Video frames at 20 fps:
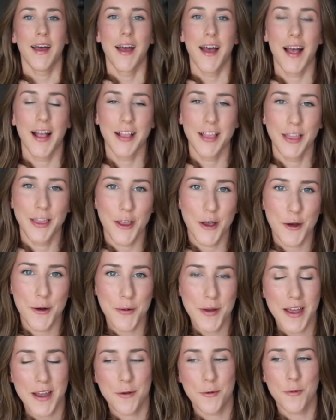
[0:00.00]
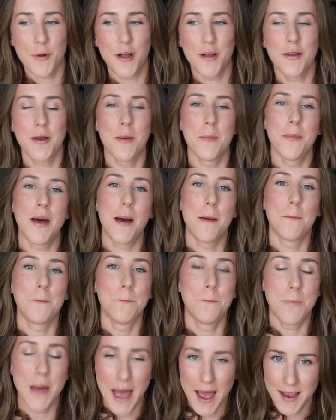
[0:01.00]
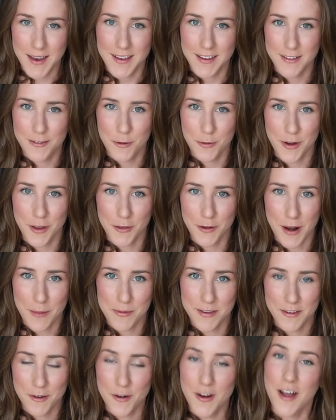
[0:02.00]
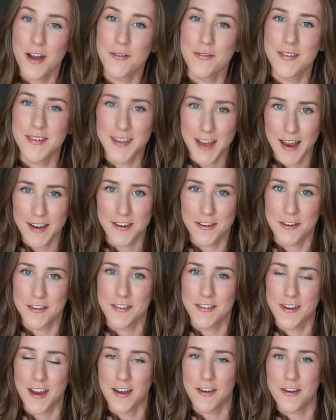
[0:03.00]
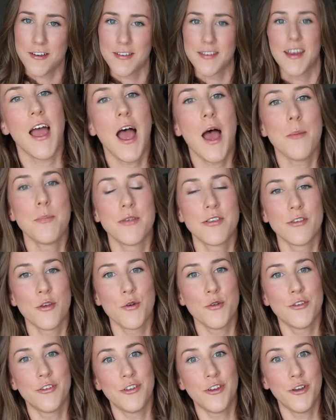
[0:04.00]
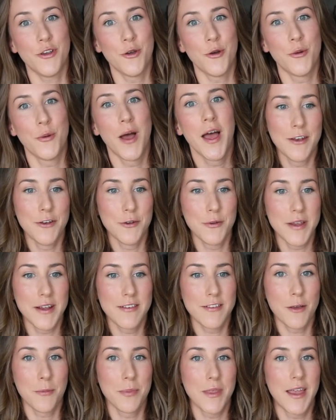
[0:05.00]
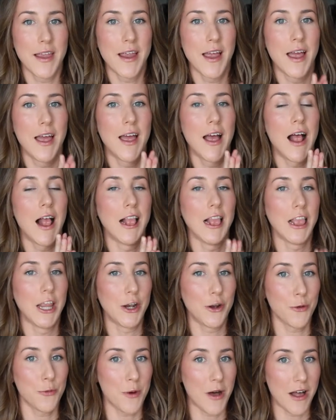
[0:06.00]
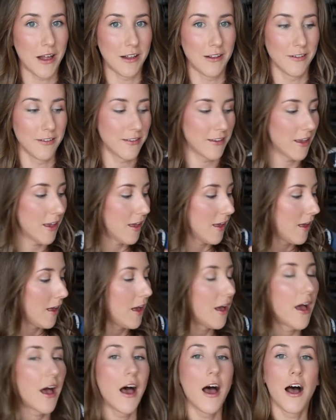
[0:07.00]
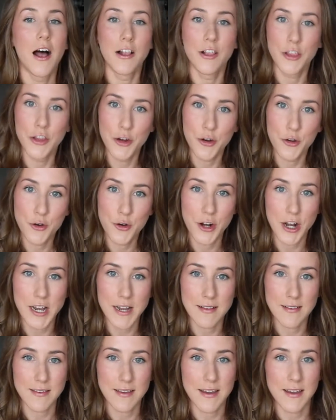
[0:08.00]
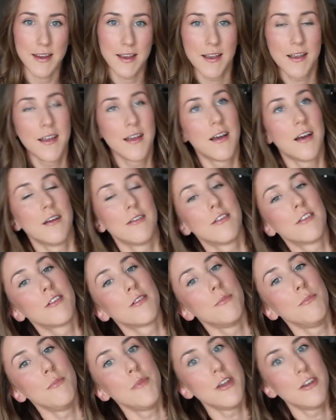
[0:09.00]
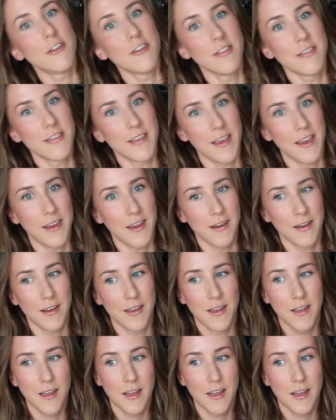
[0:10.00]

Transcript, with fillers: Hello and welcome back to another episode of Dietitian's Digest, episode two. I'm doing something a little wild, a little crazy, a smidge insane.